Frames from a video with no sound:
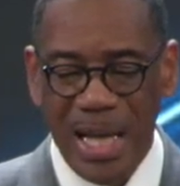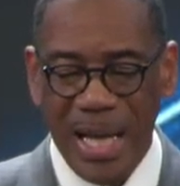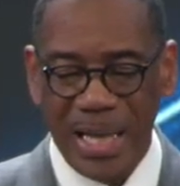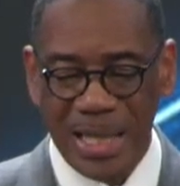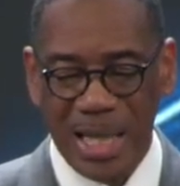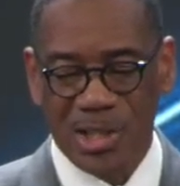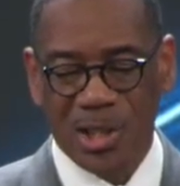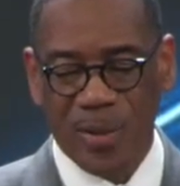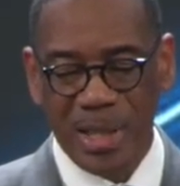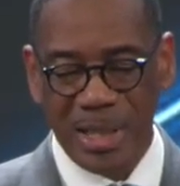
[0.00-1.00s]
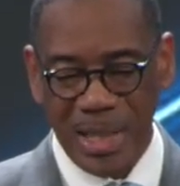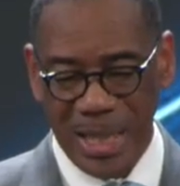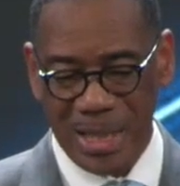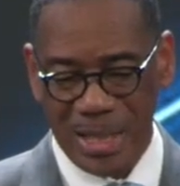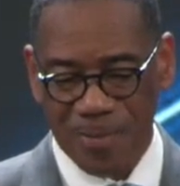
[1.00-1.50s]
and consecrated
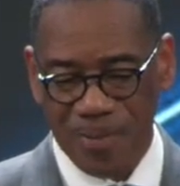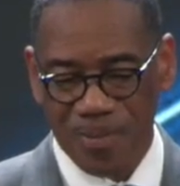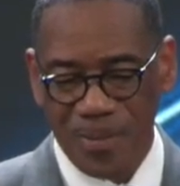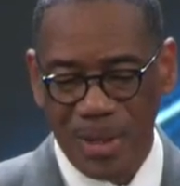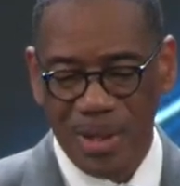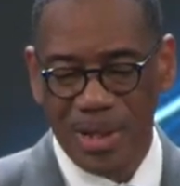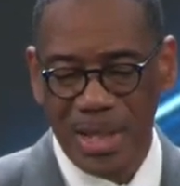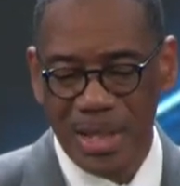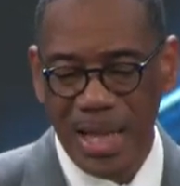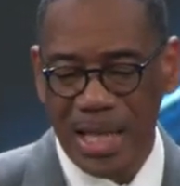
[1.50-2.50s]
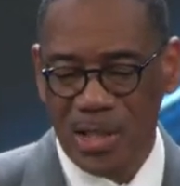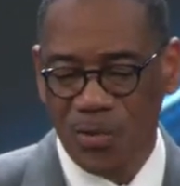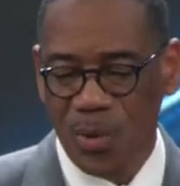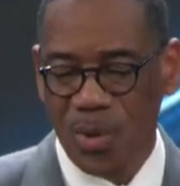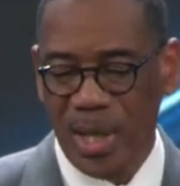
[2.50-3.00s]
it. Then as
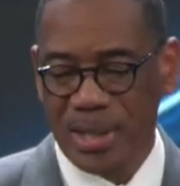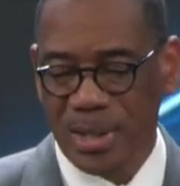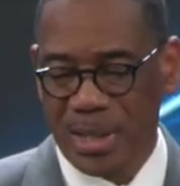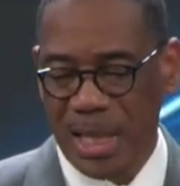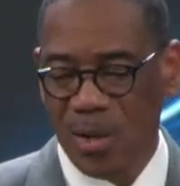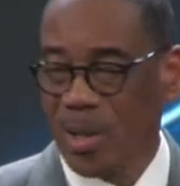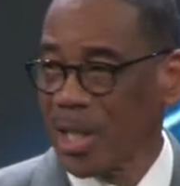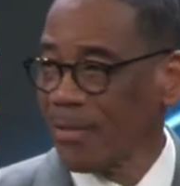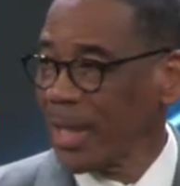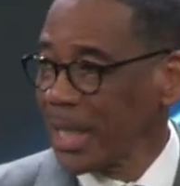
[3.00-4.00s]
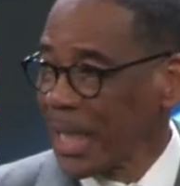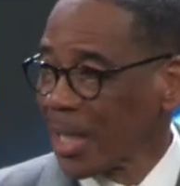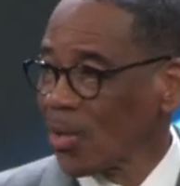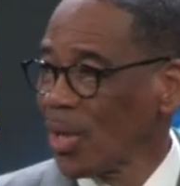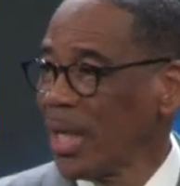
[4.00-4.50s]
far as the Tower of
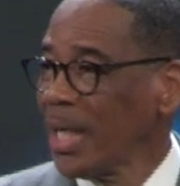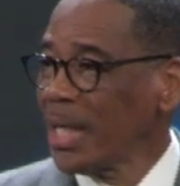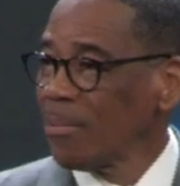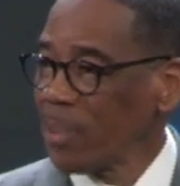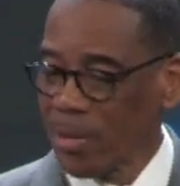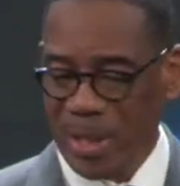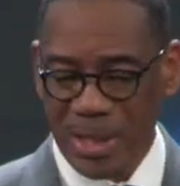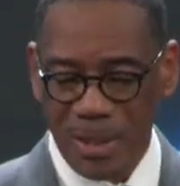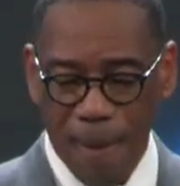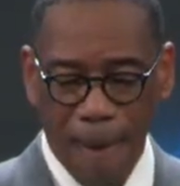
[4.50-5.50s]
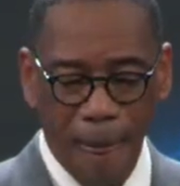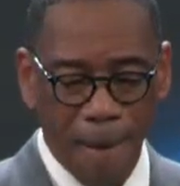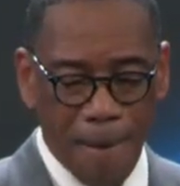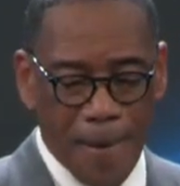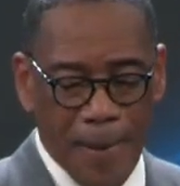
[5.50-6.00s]
Hanel, period.
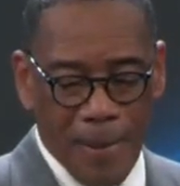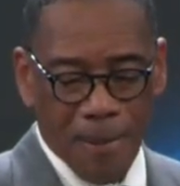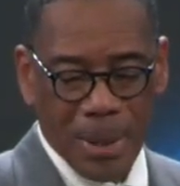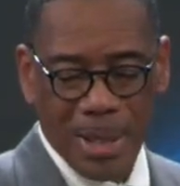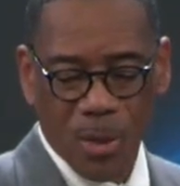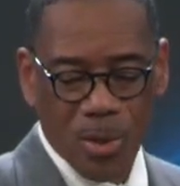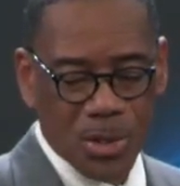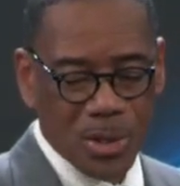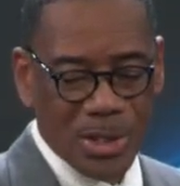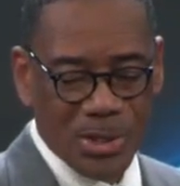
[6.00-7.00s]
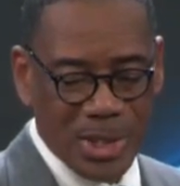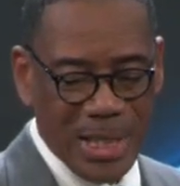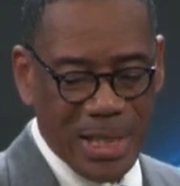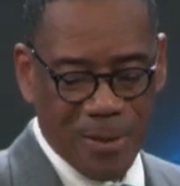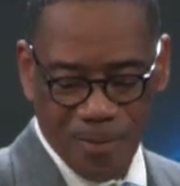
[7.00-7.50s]
But I want you to
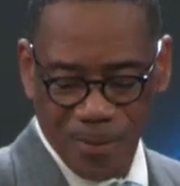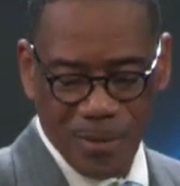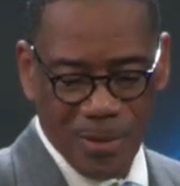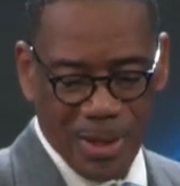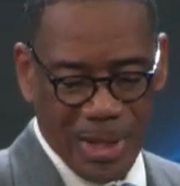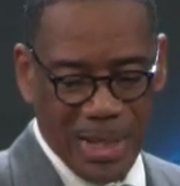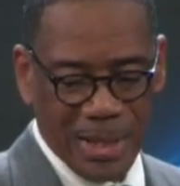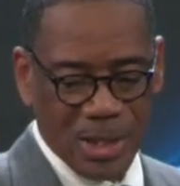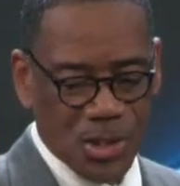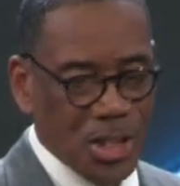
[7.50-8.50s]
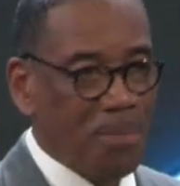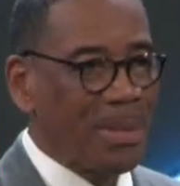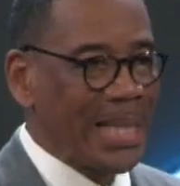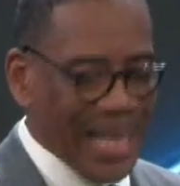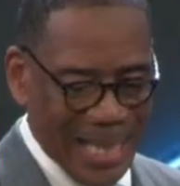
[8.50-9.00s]
see the
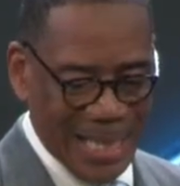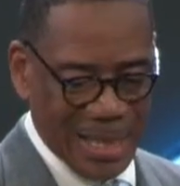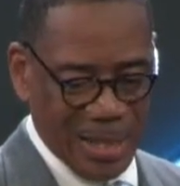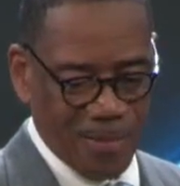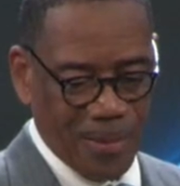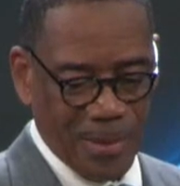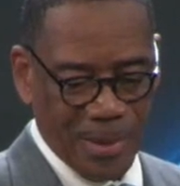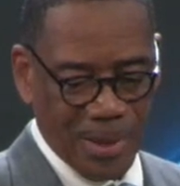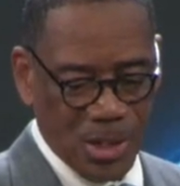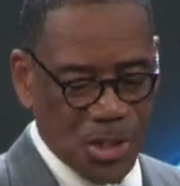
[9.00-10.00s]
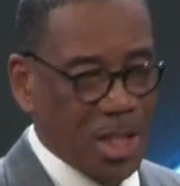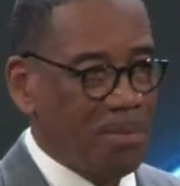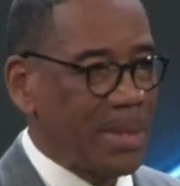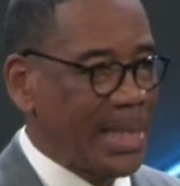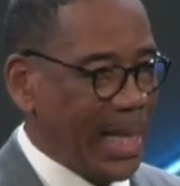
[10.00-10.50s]
sheep gate, the
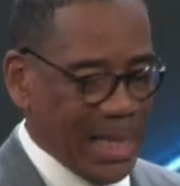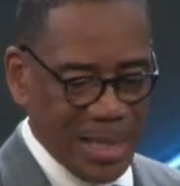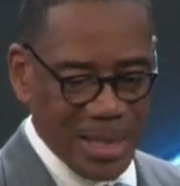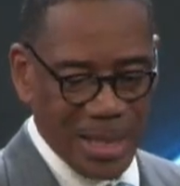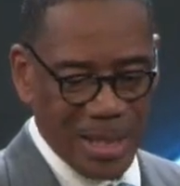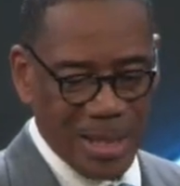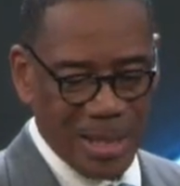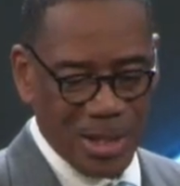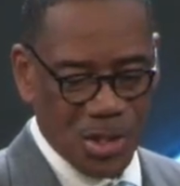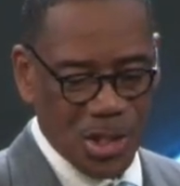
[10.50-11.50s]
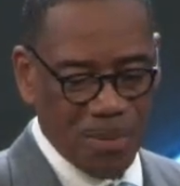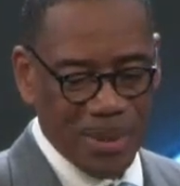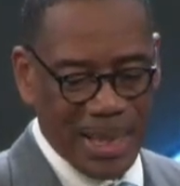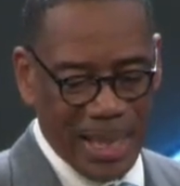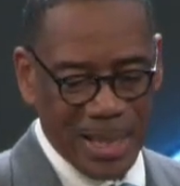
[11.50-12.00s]
sheep gate. The
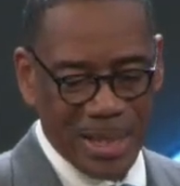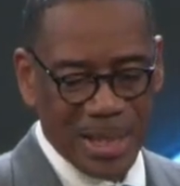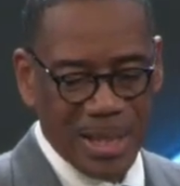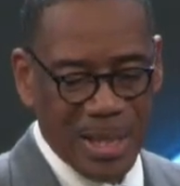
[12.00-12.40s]
sheep gate.